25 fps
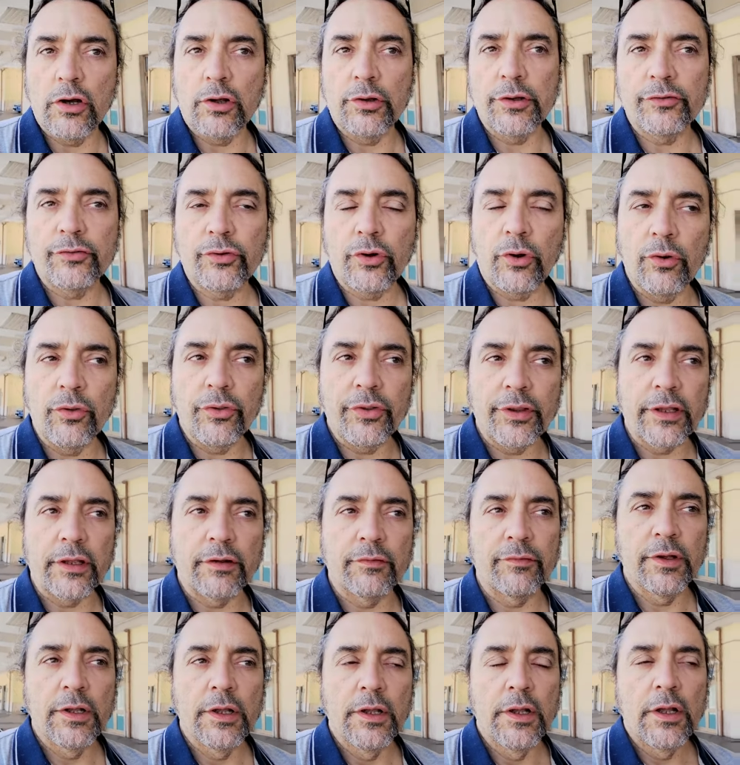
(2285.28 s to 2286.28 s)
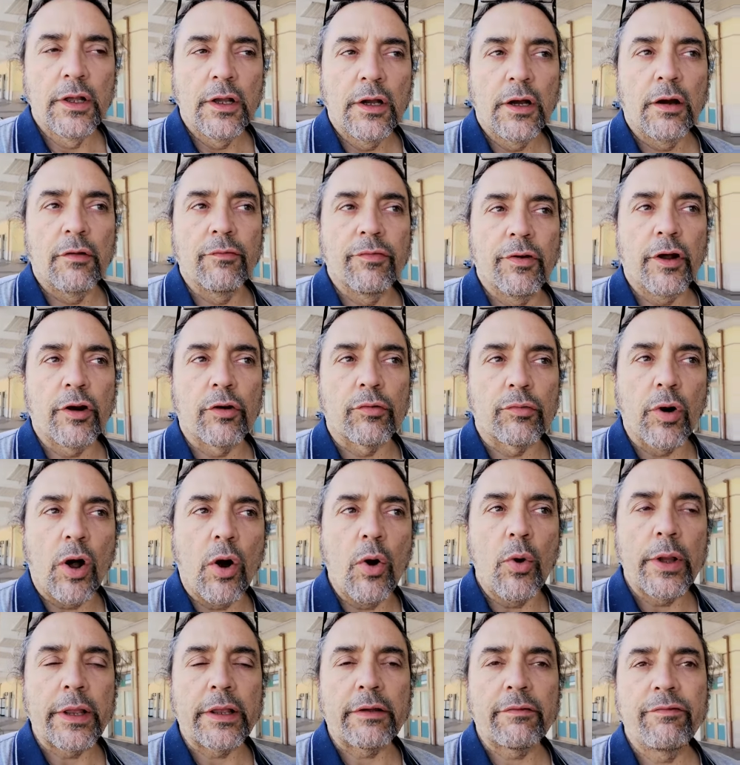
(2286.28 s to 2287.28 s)
You know, this whole thing of, of
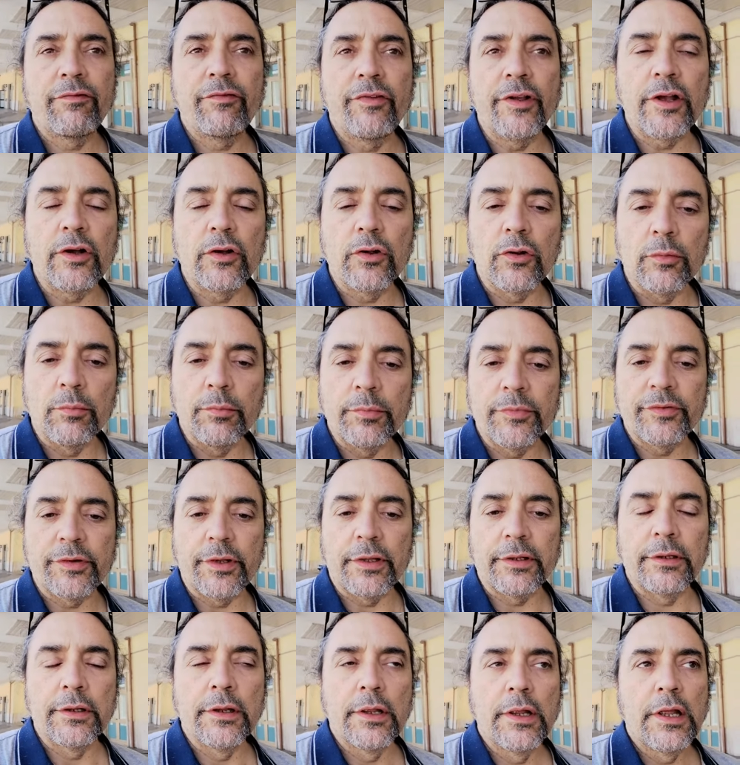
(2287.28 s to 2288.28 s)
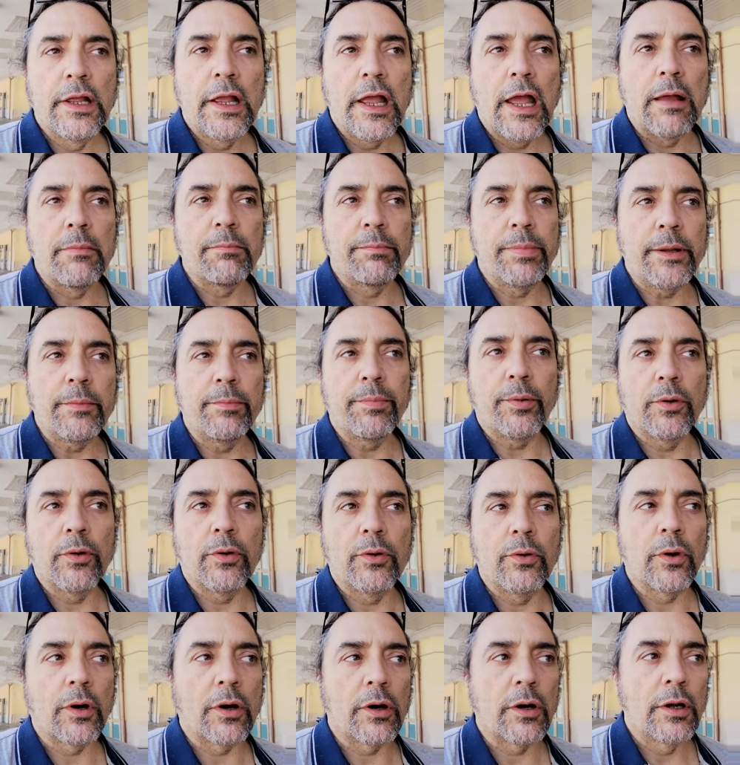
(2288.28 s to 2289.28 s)
heroic films and, and
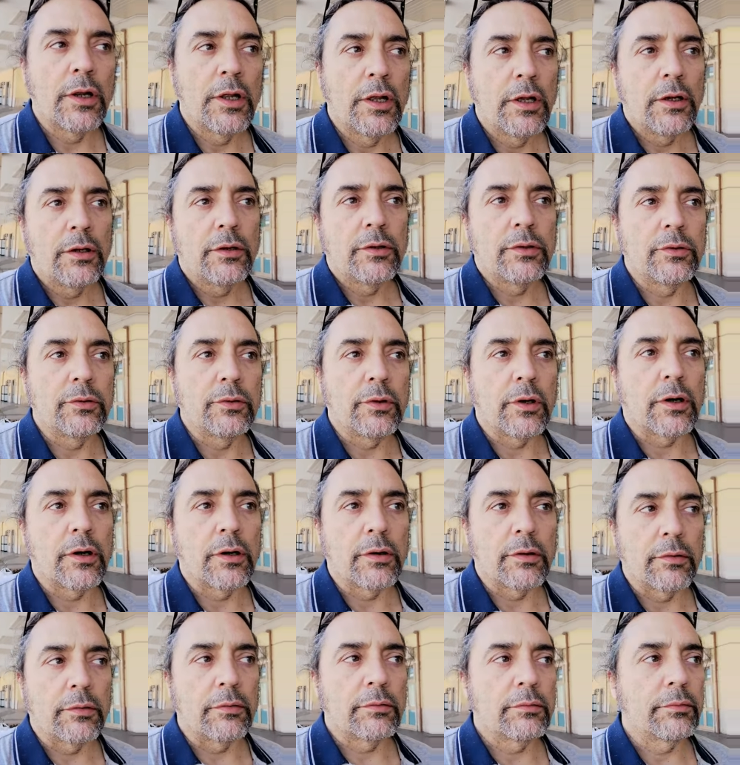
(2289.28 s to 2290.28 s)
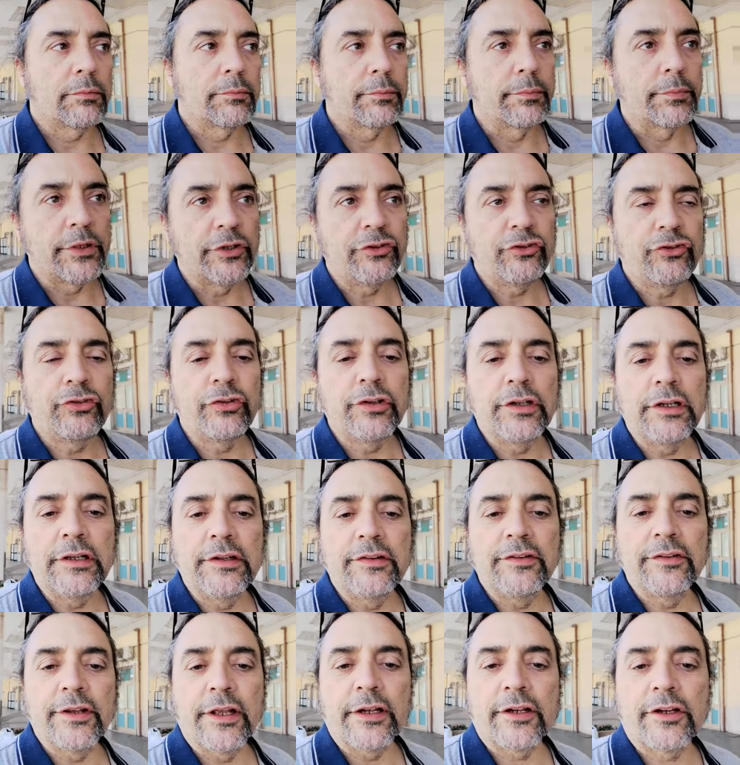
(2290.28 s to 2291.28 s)
people who are who are
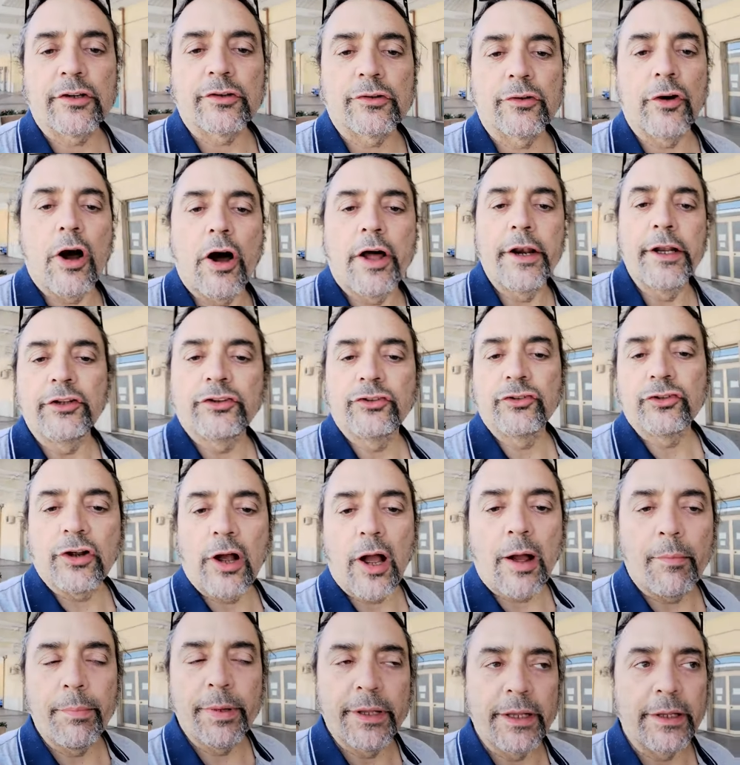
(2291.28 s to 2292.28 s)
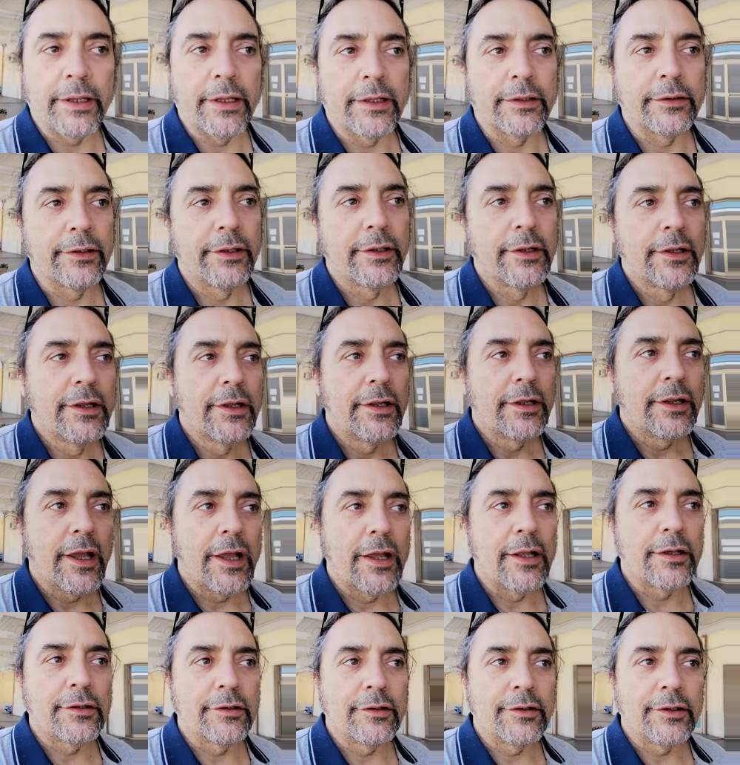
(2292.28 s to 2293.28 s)
machines at karate chopping and
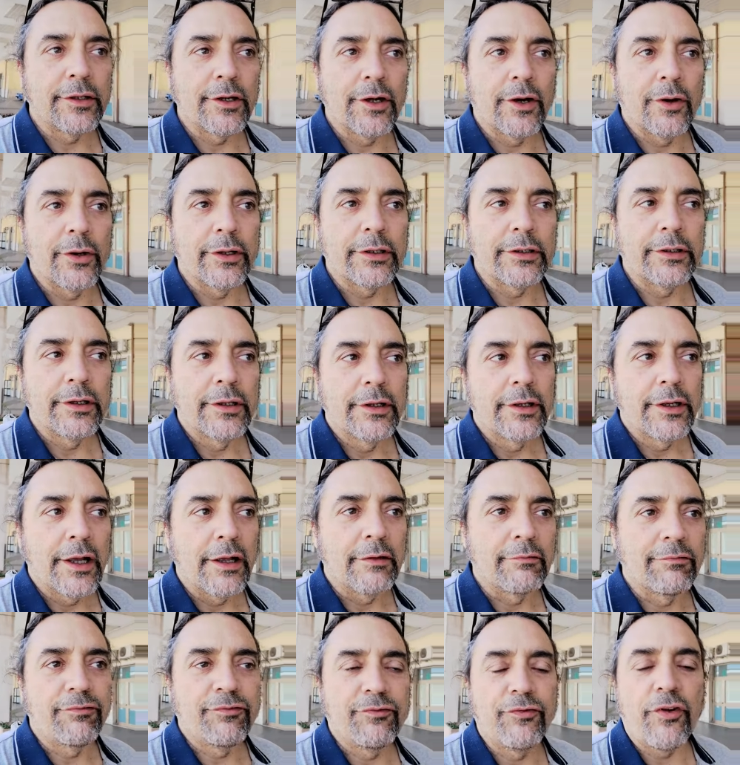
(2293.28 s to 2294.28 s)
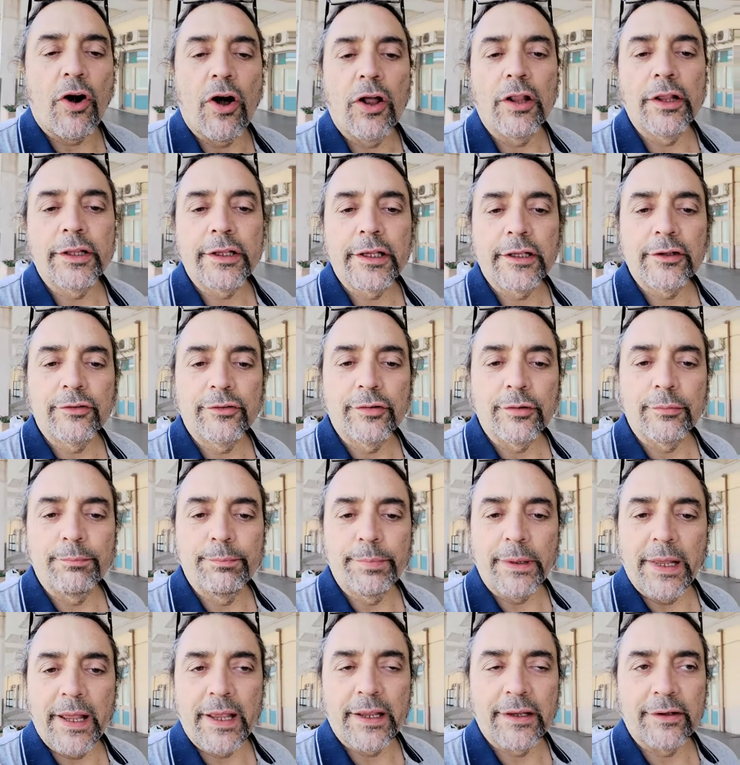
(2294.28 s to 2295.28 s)
and you know and, and falling into
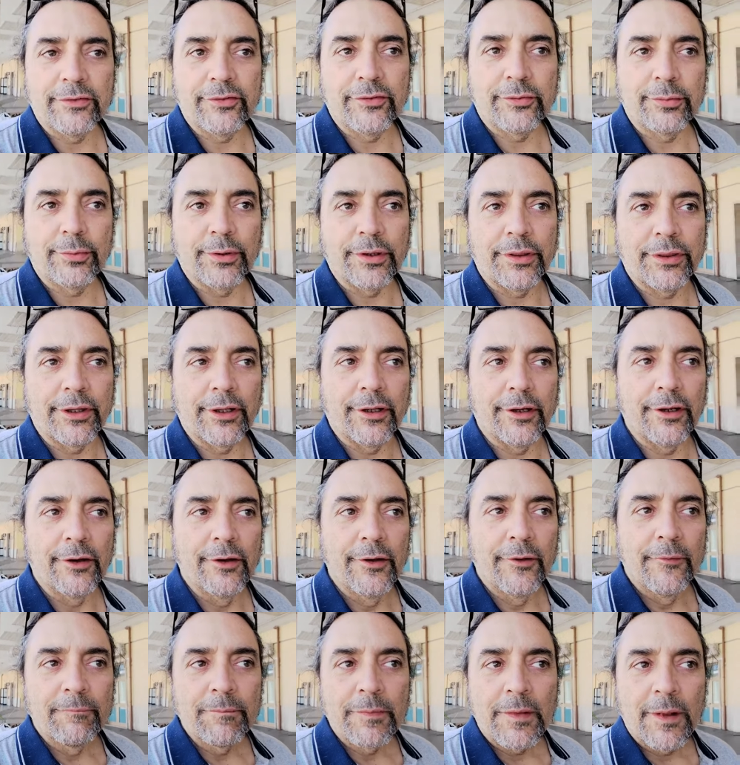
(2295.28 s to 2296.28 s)
banks with uh,